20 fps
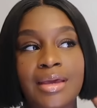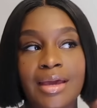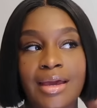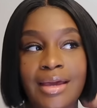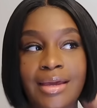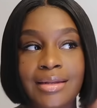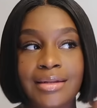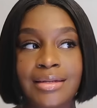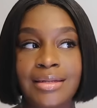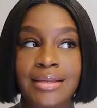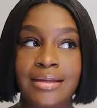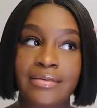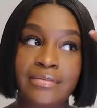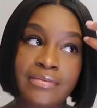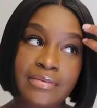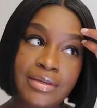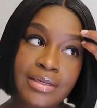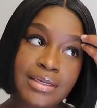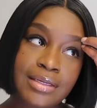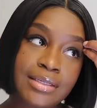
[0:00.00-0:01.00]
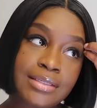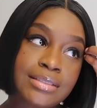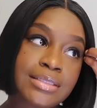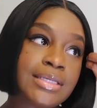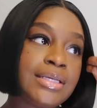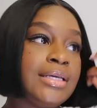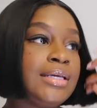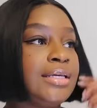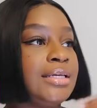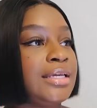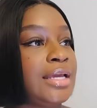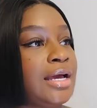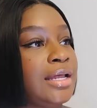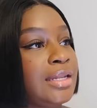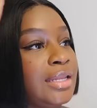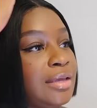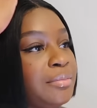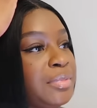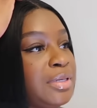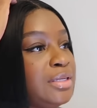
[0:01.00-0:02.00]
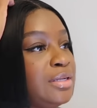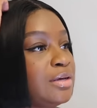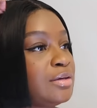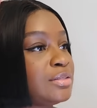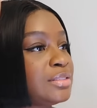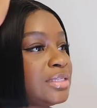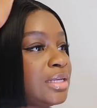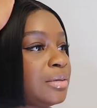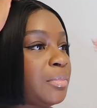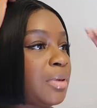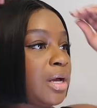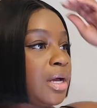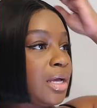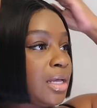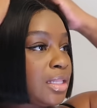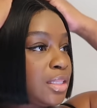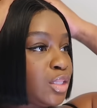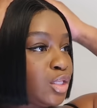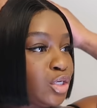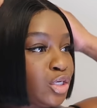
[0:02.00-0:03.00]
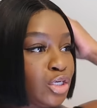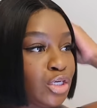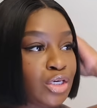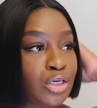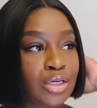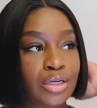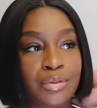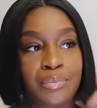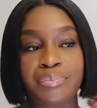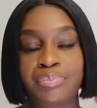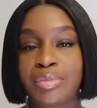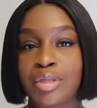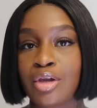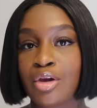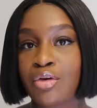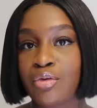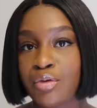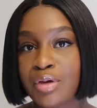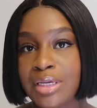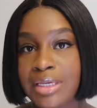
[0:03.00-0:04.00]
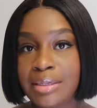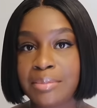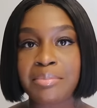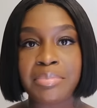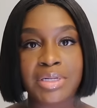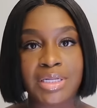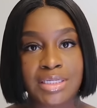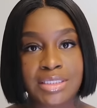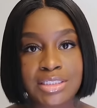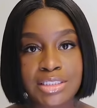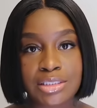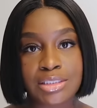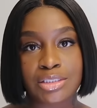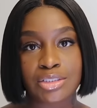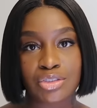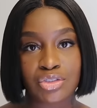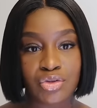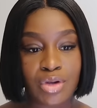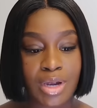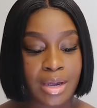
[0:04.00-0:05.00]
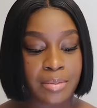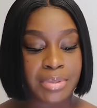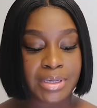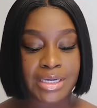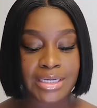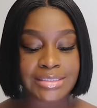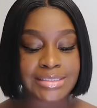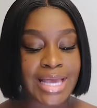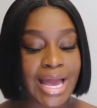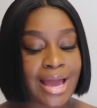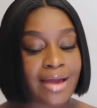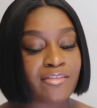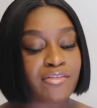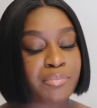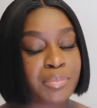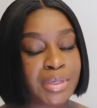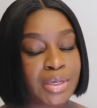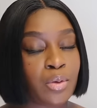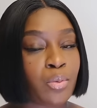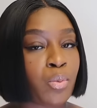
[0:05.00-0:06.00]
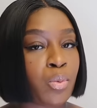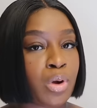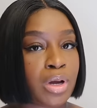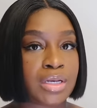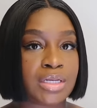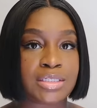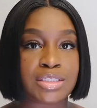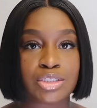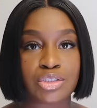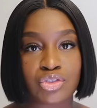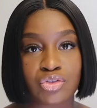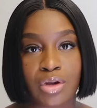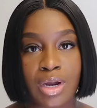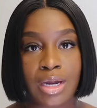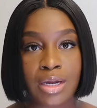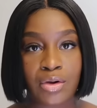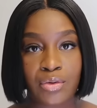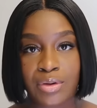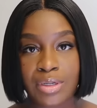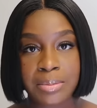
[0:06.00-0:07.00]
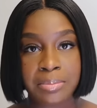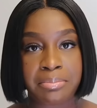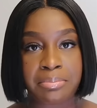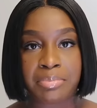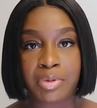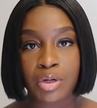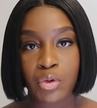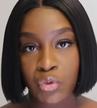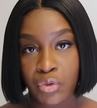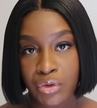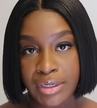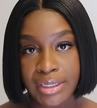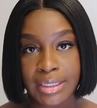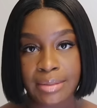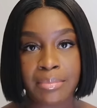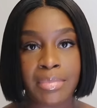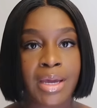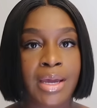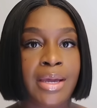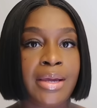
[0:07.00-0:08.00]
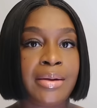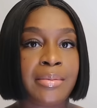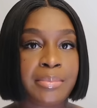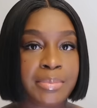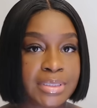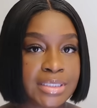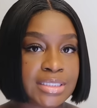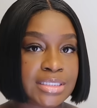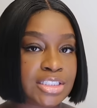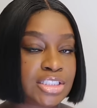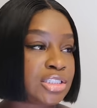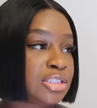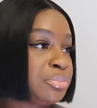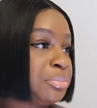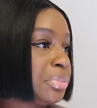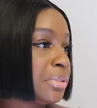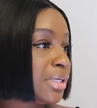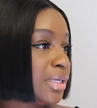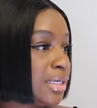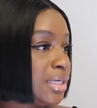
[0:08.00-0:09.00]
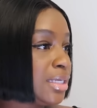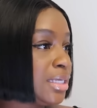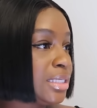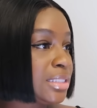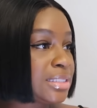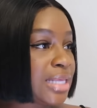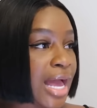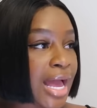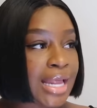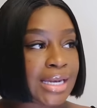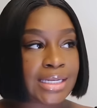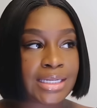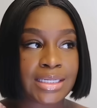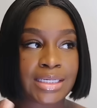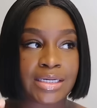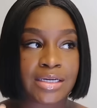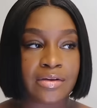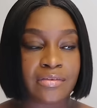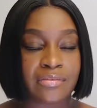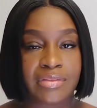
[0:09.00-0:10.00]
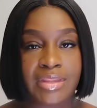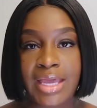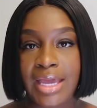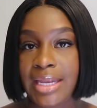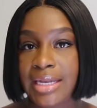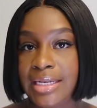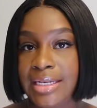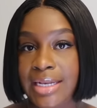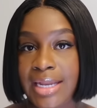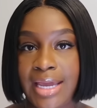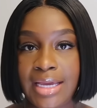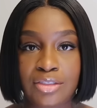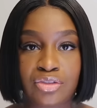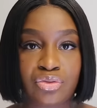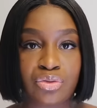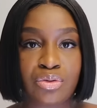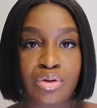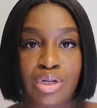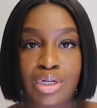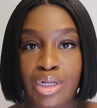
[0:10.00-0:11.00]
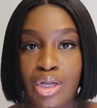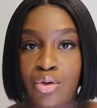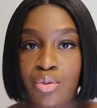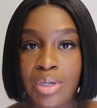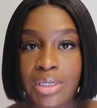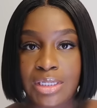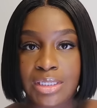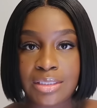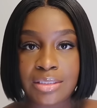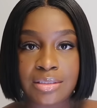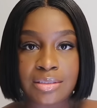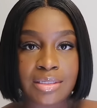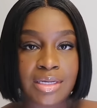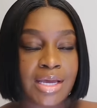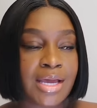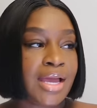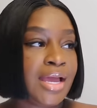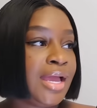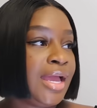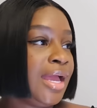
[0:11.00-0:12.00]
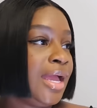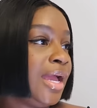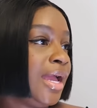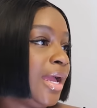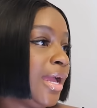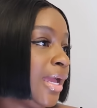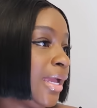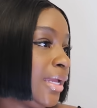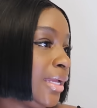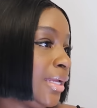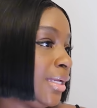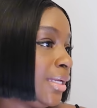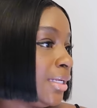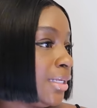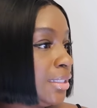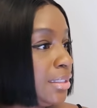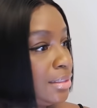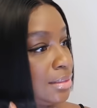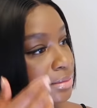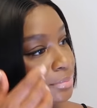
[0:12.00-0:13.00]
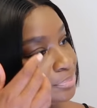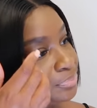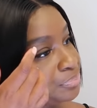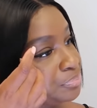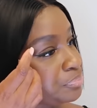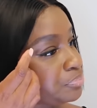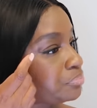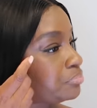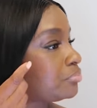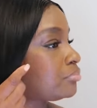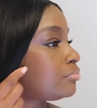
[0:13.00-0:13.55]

I love it. Y'all let me know some other cream blushes to try because I've been wanting to try cream cream blushes because I love that natural glowy look and